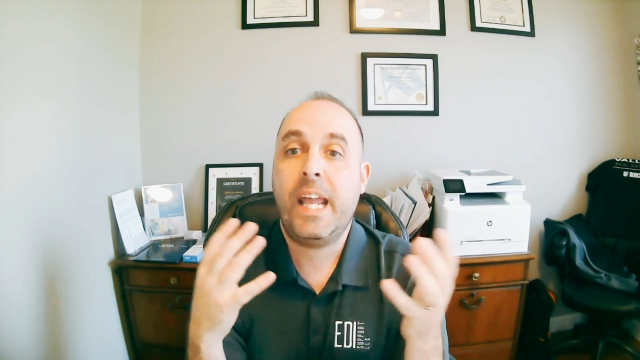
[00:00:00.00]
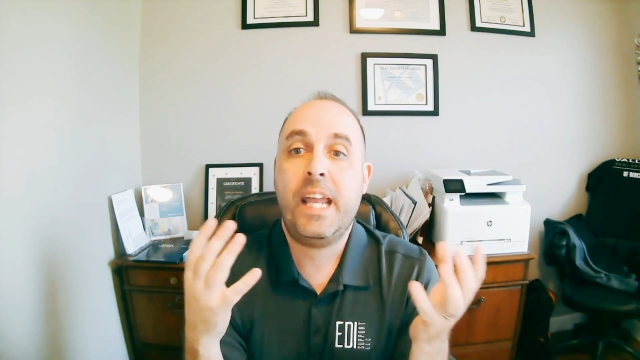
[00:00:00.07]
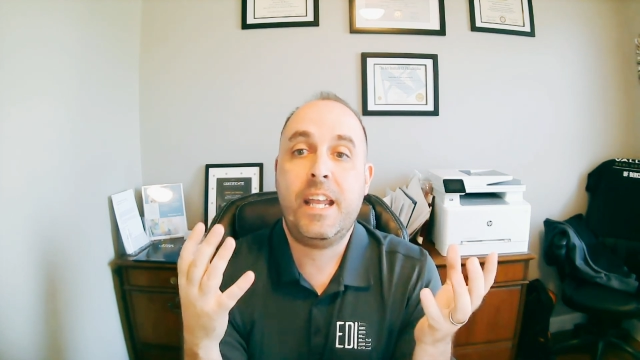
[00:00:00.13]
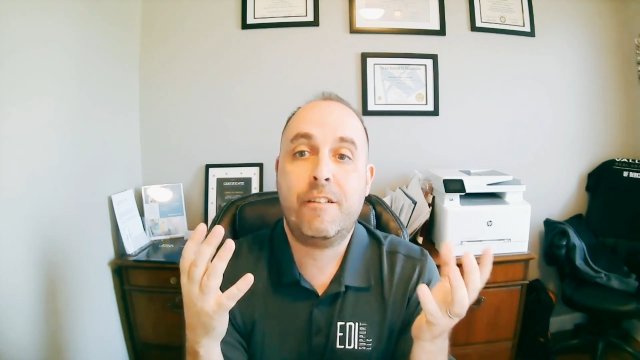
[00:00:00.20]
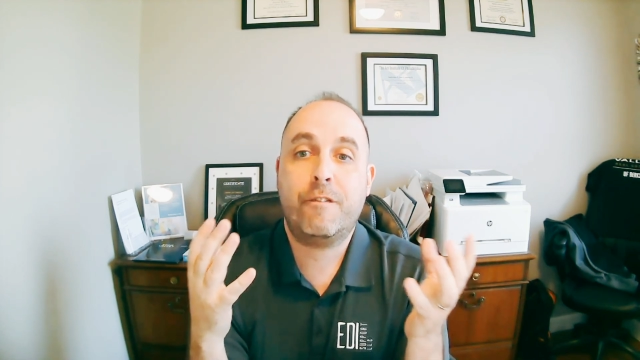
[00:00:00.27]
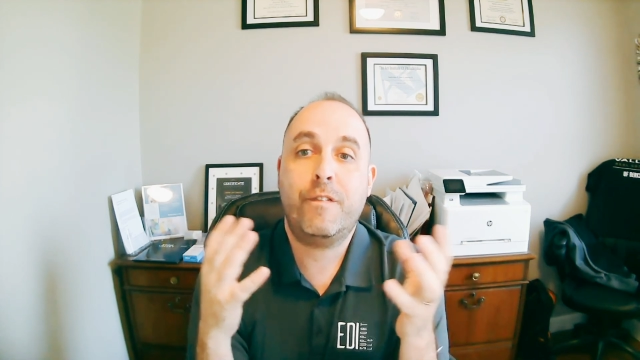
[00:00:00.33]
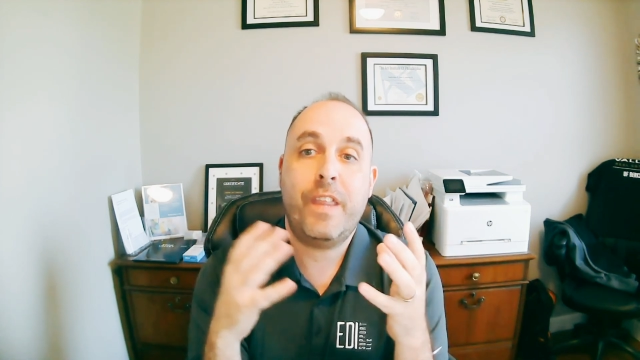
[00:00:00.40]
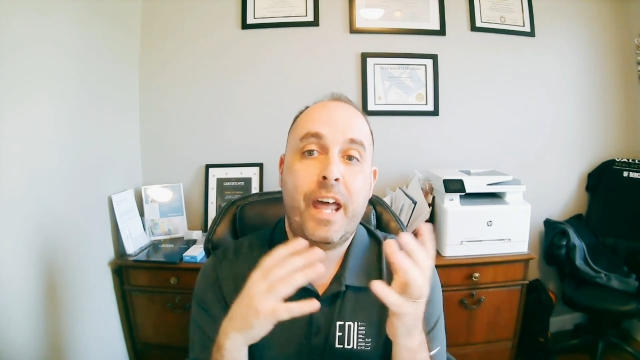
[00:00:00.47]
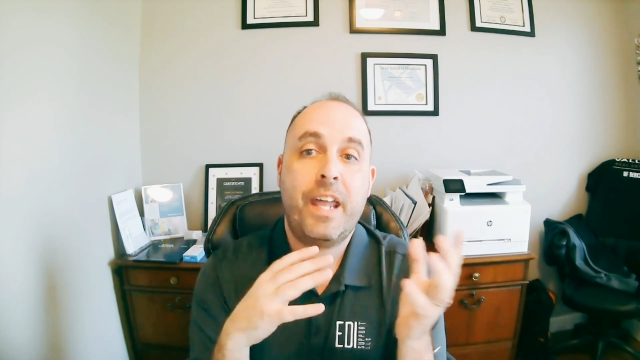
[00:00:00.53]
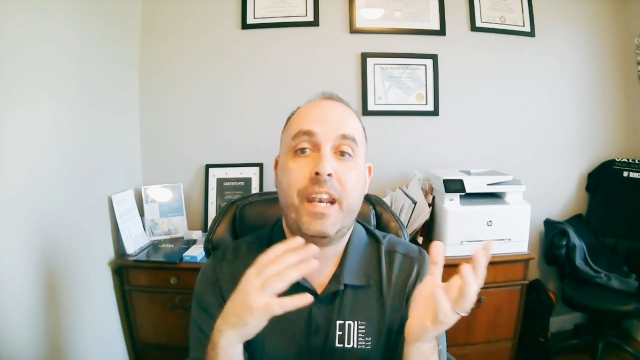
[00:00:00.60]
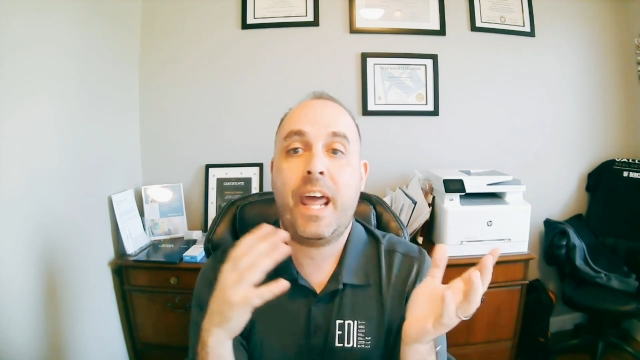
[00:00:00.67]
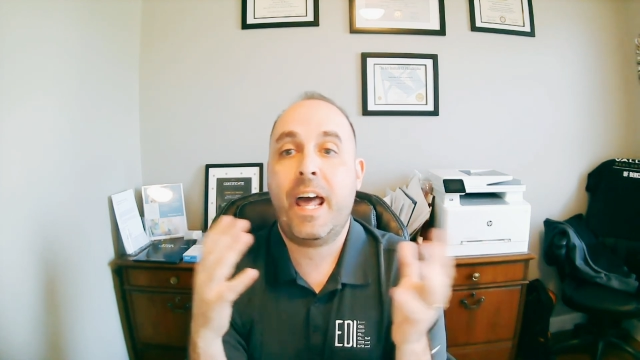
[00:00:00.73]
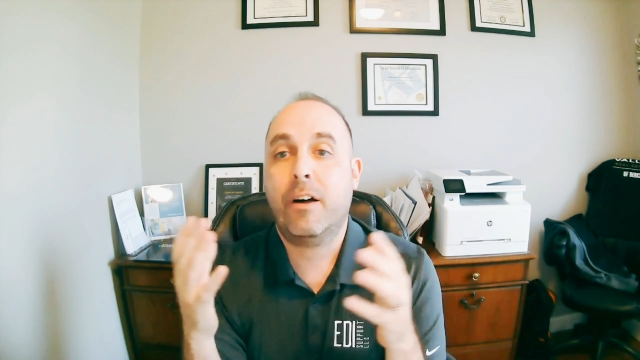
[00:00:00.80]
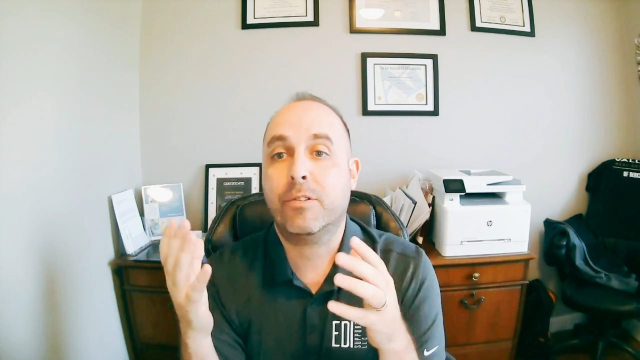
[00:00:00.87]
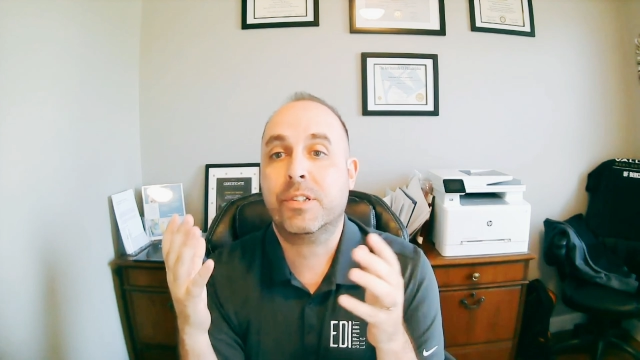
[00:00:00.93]
if
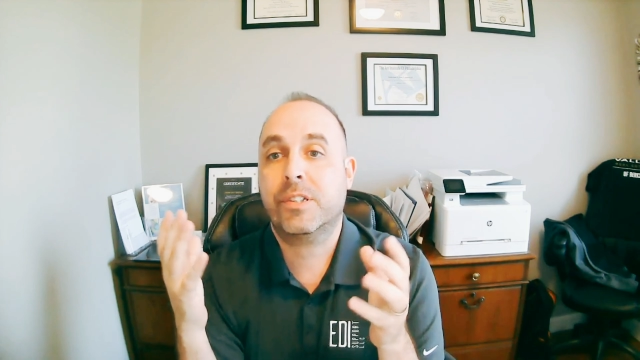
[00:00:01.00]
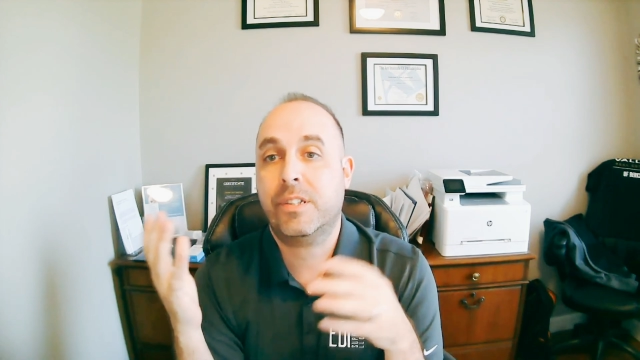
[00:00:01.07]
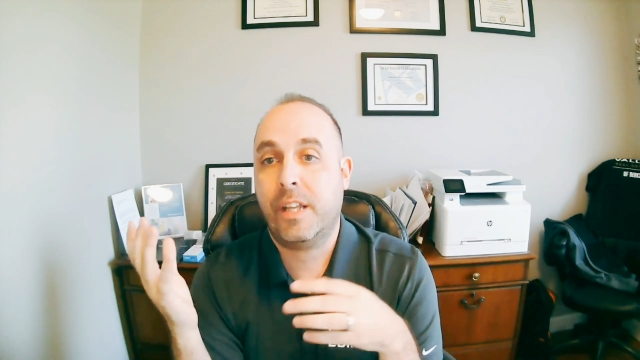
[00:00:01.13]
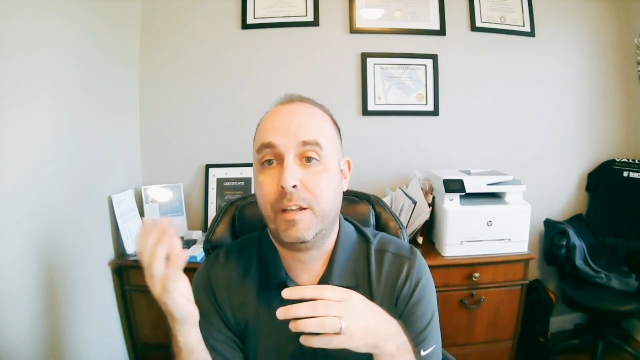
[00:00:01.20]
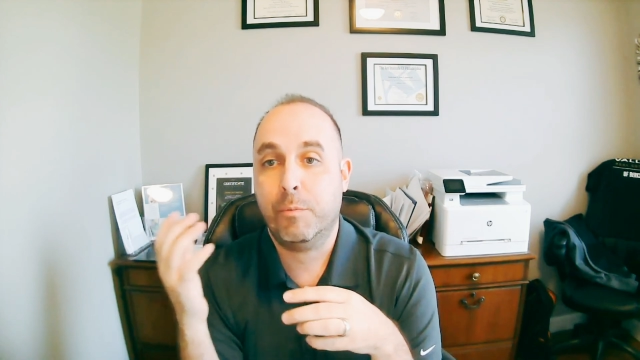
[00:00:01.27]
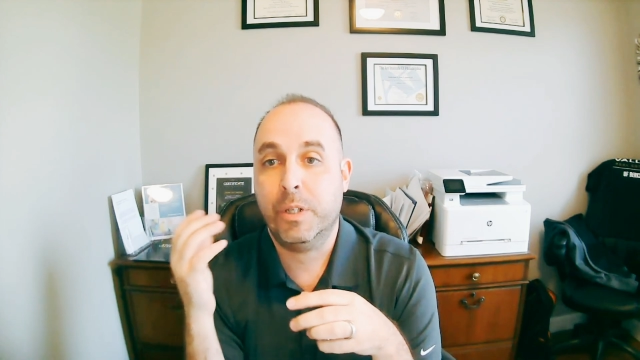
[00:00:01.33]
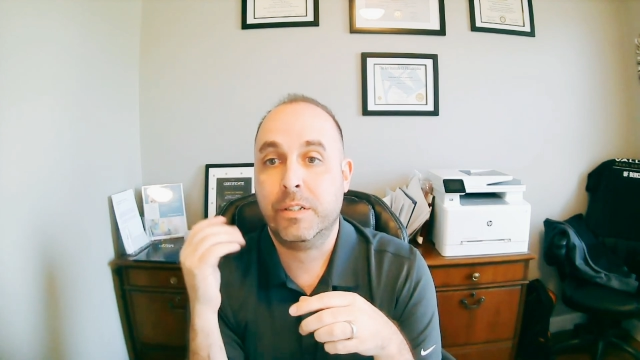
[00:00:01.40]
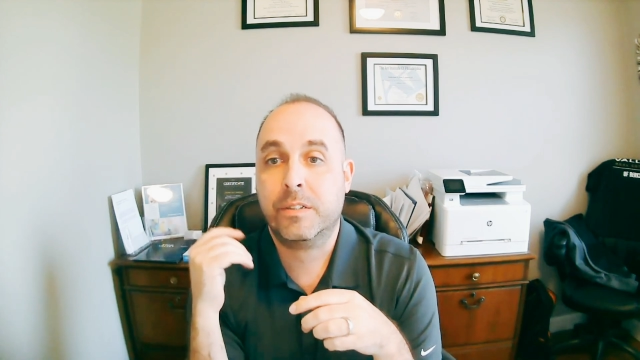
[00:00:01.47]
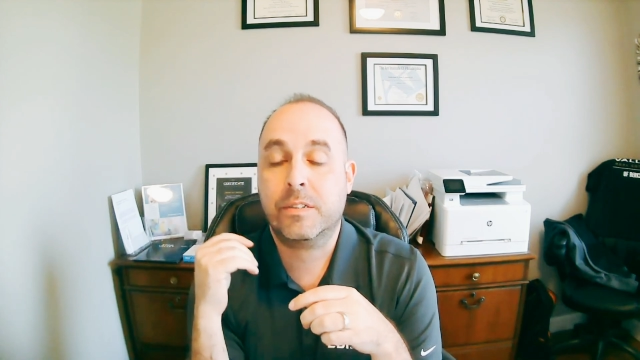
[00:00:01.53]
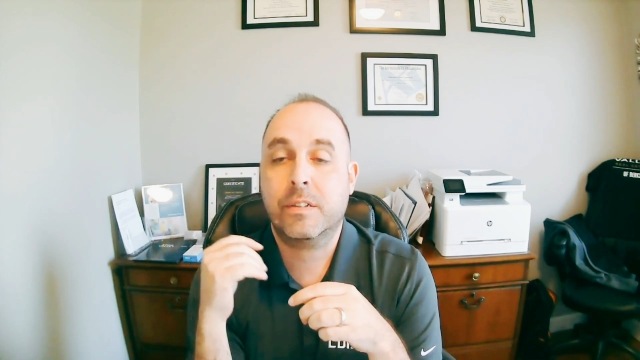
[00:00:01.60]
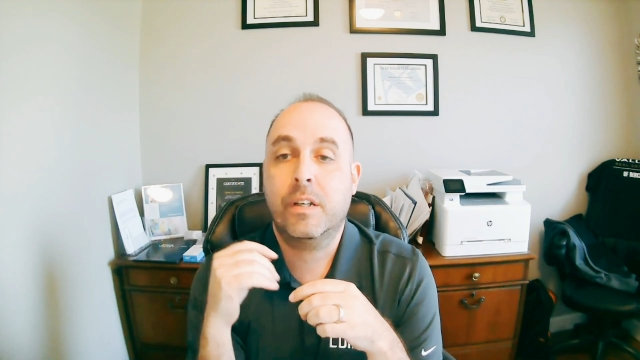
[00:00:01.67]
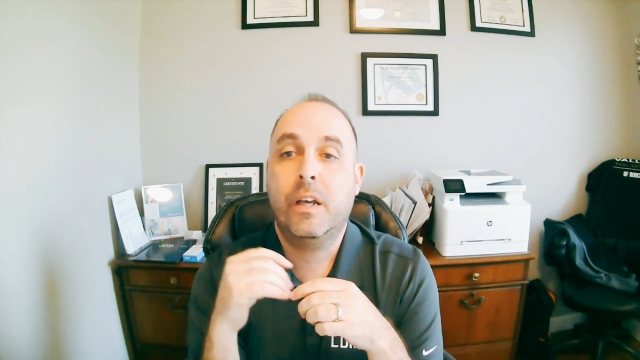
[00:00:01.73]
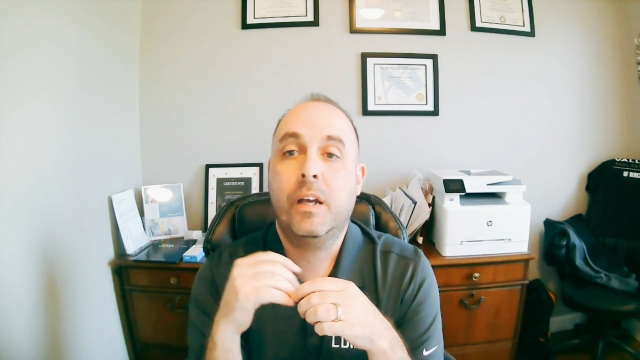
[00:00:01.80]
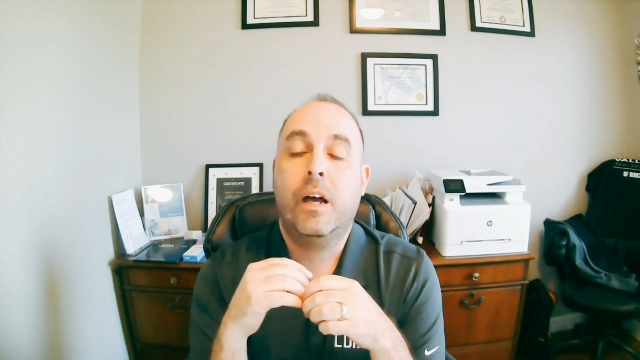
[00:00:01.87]
then else statements.